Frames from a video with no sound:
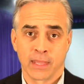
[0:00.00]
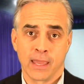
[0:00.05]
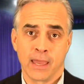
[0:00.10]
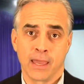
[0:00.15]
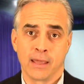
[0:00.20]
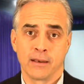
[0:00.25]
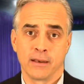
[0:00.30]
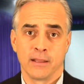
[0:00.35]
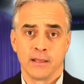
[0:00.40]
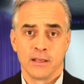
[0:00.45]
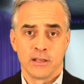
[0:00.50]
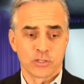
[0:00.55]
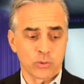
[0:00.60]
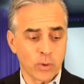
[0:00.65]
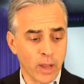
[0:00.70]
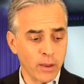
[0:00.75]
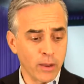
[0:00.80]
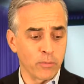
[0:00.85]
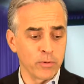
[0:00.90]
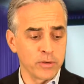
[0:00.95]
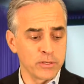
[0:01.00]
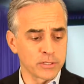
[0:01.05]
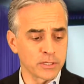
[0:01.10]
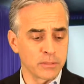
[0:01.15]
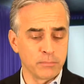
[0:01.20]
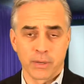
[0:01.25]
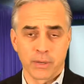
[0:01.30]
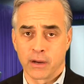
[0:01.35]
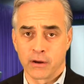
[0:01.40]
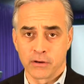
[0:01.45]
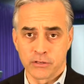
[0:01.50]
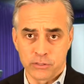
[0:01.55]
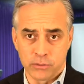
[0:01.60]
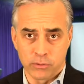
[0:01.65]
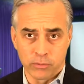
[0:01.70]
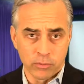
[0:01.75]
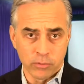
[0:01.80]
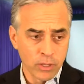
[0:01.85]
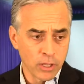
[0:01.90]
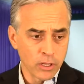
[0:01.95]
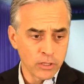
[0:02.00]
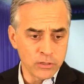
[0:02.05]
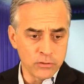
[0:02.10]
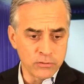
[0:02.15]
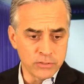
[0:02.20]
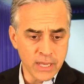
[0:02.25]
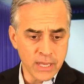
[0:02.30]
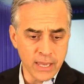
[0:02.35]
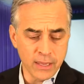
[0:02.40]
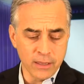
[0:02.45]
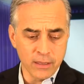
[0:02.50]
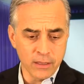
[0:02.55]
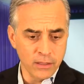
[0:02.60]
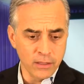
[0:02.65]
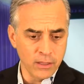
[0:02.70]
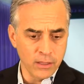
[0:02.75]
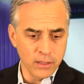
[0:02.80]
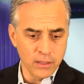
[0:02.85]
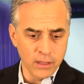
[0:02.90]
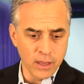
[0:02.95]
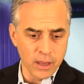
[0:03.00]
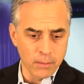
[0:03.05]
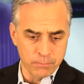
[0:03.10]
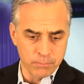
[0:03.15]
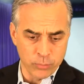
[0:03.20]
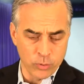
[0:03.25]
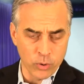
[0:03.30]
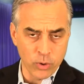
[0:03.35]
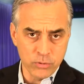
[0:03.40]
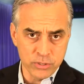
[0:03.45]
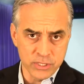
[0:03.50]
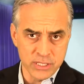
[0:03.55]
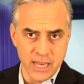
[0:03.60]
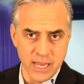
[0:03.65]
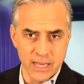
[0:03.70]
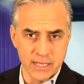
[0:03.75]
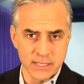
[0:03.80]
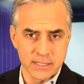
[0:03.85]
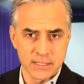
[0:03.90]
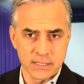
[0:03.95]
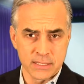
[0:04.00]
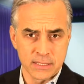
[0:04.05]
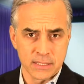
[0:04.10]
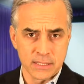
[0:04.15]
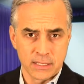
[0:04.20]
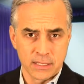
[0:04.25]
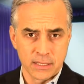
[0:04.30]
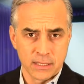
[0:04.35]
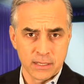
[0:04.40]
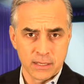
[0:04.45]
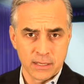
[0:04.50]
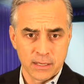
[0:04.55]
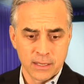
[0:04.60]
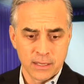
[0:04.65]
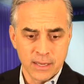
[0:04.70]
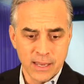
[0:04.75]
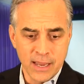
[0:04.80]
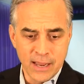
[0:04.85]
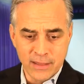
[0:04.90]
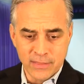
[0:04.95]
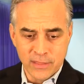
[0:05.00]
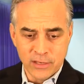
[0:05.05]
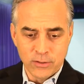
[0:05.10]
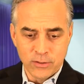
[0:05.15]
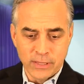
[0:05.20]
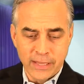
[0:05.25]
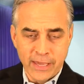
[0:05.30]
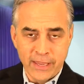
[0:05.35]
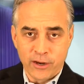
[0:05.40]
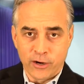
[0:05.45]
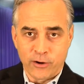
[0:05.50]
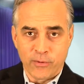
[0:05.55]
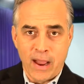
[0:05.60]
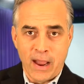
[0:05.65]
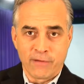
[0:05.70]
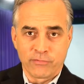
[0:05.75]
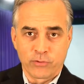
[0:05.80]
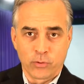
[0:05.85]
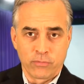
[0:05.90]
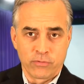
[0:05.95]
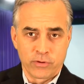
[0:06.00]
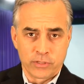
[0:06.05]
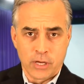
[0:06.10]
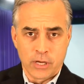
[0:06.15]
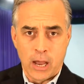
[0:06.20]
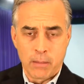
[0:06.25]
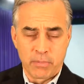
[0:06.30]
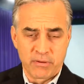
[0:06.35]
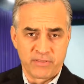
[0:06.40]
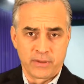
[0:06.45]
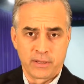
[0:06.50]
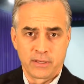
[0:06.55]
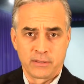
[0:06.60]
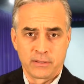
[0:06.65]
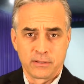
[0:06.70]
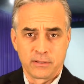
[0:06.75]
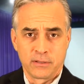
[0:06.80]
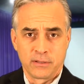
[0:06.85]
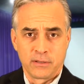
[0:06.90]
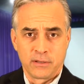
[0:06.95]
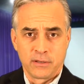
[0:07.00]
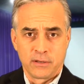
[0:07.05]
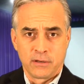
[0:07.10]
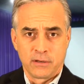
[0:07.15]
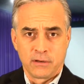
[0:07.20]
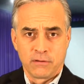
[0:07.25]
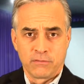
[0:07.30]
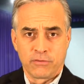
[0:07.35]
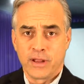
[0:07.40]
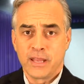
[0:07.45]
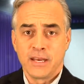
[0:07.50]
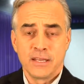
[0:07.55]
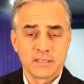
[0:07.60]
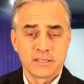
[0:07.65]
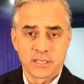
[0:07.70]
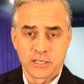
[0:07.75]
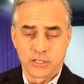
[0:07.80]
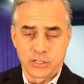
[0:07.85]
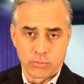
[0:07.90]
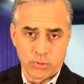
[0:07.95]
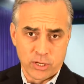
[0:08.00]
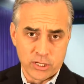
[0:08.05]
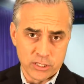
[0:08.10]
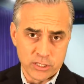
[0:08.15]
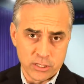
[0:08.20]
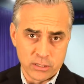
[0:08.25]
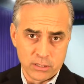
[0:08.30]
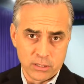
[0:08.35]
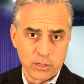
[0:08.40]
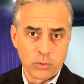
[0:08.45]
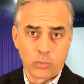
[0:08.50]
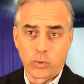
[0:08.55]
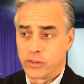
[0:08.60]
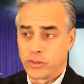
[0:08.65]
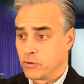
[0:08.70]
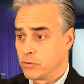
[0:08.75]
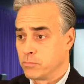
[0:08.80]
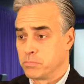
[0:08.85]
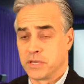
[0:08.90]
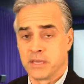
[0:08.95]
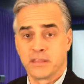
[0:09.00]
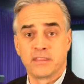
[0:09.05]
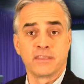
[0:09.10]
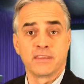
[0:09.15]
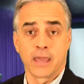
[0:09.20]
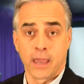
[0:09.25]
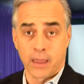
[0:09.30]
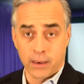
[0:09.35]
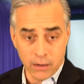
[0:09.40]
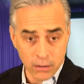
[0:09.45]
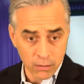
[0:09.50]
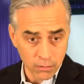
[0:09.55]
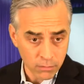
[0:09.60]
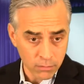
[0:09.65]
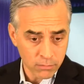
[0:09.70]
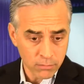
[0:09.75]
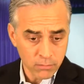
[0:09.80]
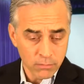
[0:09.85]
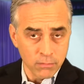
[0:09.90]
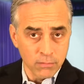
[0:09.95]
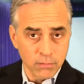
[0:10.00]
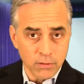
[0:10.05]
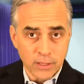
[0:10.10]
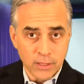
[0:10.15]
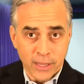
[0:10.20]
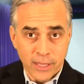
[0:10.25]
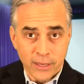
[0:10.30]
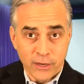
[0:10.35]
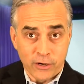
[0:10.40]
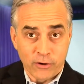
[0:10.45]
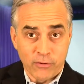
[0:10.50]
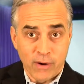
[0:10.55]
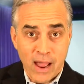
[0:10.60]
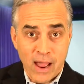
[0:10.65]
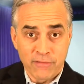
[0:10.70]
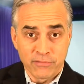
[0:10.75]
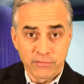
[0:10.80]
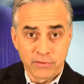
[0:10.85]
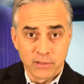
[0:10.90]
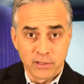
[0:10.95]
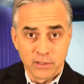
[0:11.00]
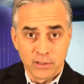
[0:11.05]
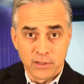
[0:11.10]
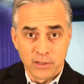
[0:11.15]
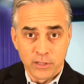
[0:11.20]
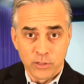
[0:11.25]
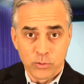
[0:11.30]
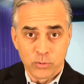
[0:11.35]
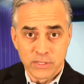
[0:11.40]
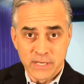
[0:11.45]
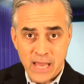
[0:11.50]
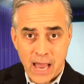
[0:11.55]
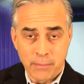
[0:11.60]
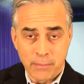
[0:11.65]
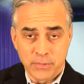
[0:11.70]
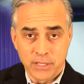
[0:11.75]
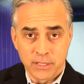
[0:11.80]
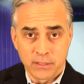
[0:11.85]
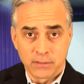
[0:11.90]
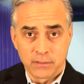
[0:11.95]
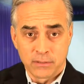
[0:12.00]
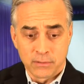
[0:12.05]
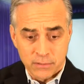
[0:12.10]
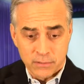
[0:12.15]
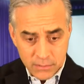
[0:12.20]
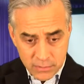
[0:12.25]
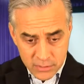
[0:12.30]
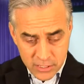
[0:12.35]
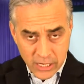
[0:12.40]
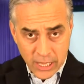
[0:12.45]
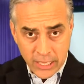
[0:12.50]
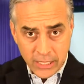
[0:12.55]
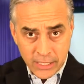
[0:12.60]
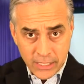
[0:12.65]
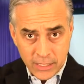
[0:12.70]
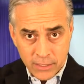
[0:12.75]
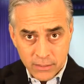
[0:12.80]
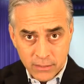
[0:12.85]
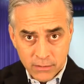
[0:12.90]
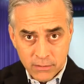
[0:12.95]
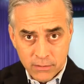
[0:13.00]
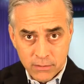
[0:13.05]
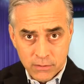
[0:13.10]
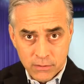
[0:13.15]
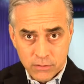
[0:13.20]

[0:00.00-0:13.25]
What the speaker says: And so I always compare it to, you take a process and then you lay your craft over top of it. For any situation, whether it be theater, you lay your craft, you adapt it slightly